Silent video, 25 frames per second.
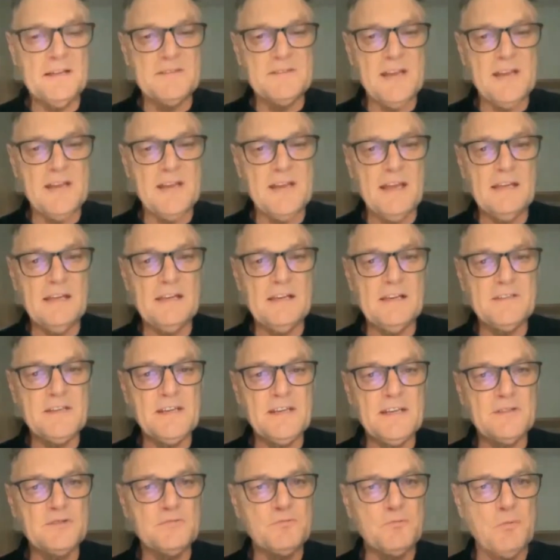acknowledge
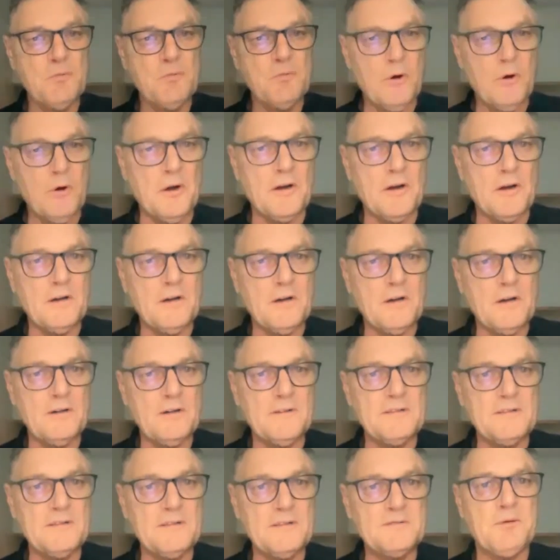him and say it's his
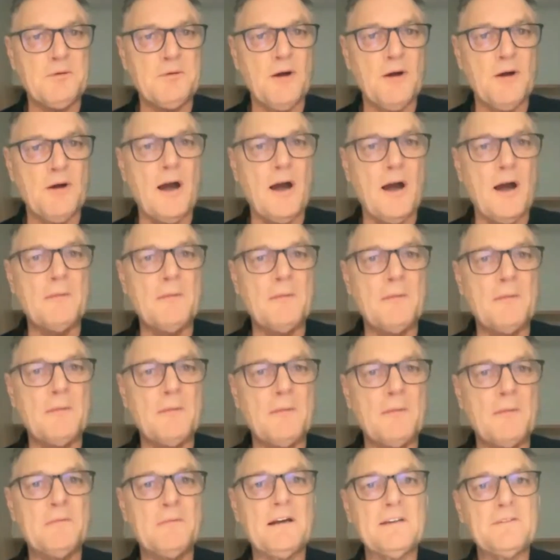work that's
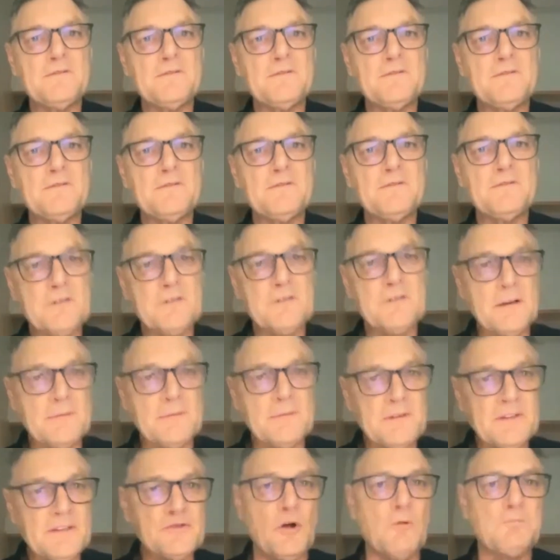primarily
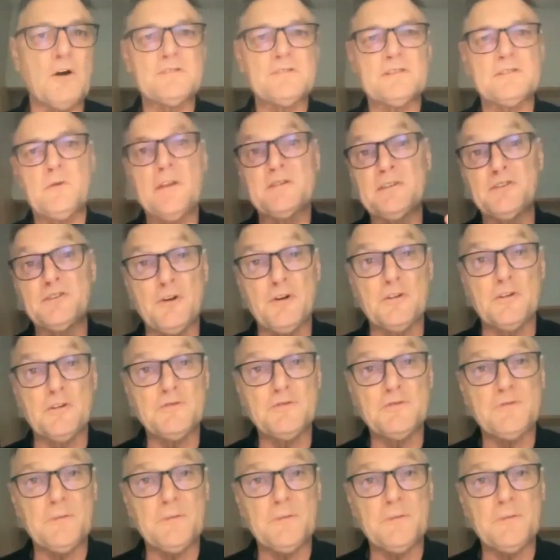driven this whole process,